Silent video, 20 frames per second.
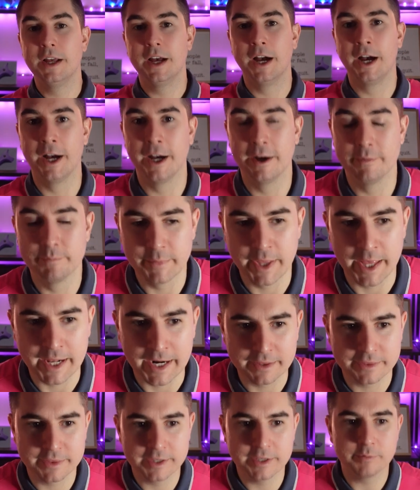Um, and
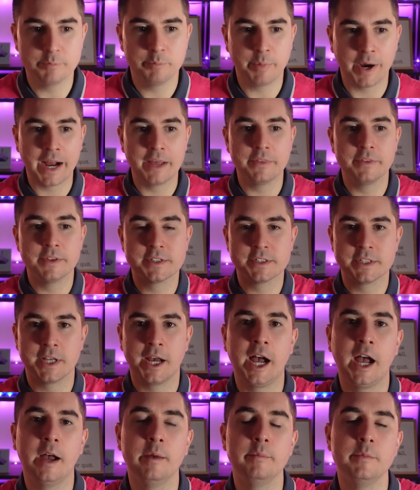I think by this
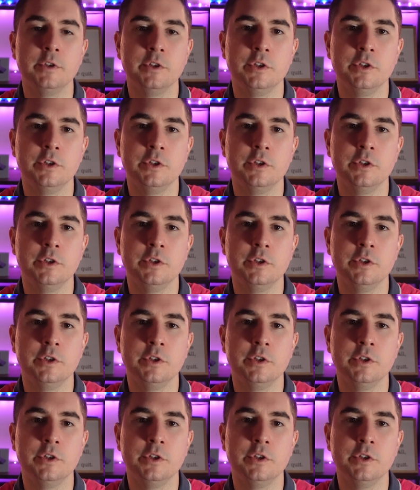time,